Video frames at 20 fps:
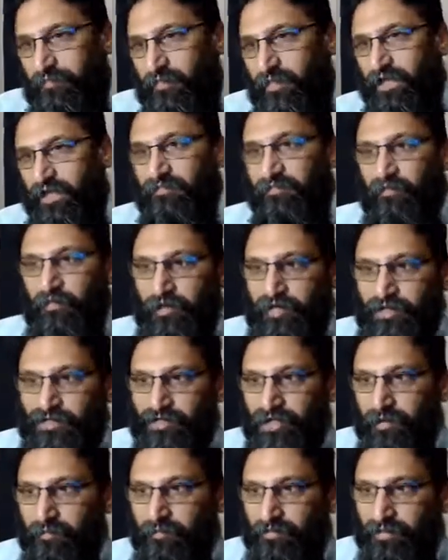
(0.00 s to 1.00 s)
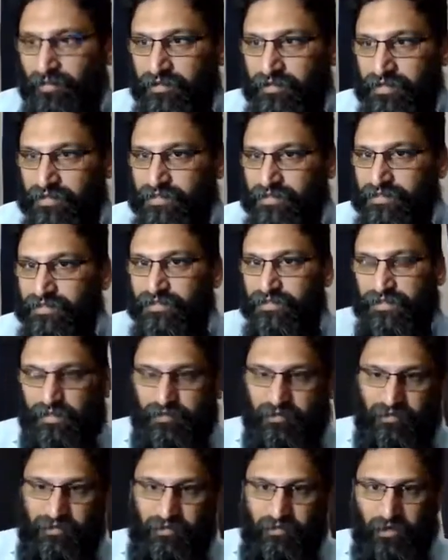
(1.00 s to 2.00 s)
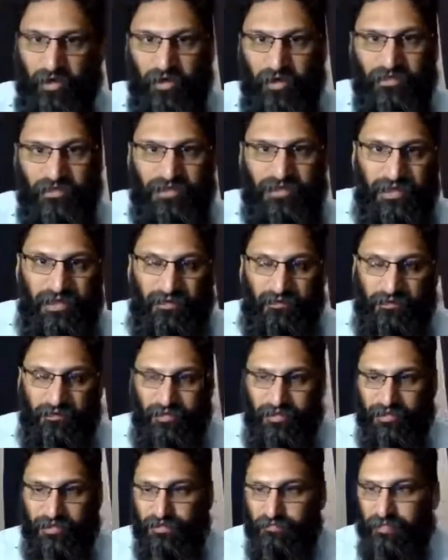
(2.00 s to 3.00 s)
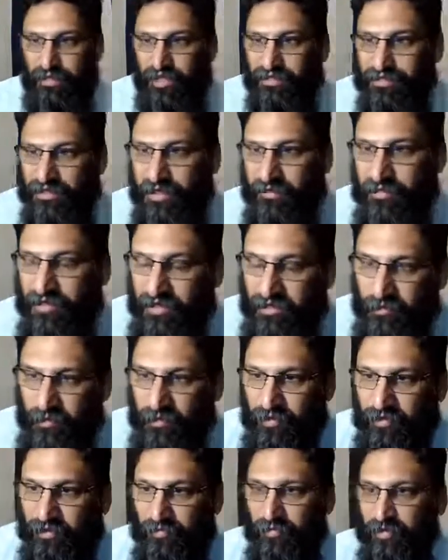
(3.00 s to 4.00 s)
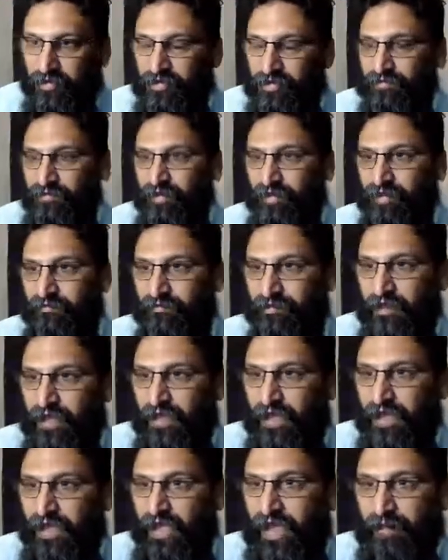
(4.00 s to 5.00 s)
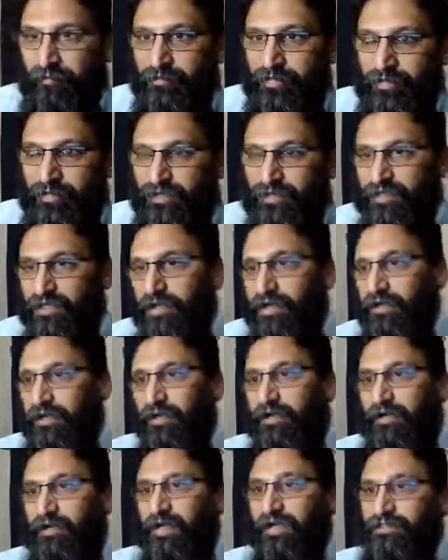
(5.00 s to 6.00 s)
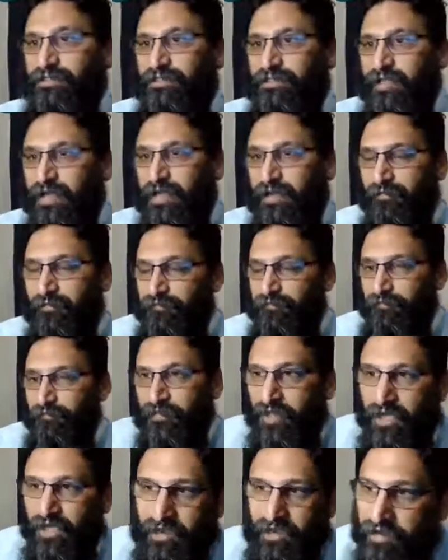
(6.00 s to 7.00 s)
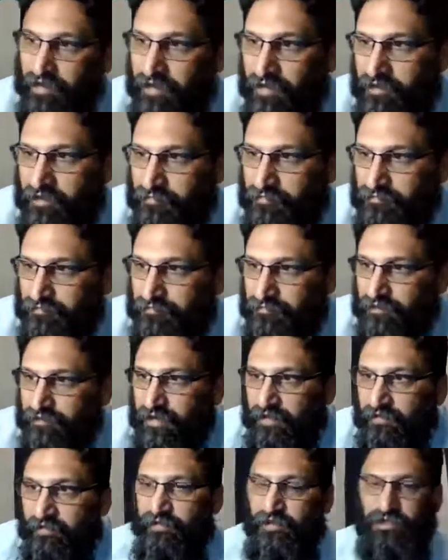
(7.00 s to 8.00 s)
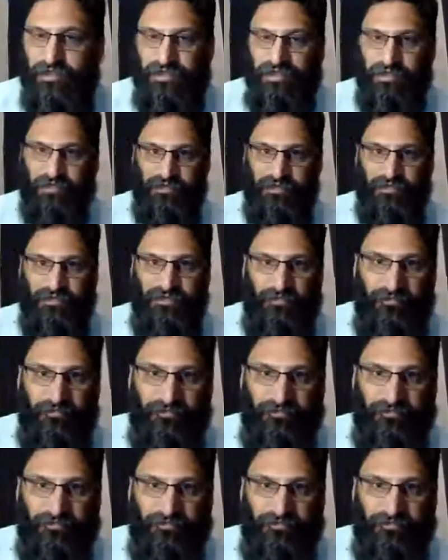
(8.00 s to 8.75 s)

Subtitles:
if, for example, this lockdown or this pandemic were to have happened, let's say 30 years ago,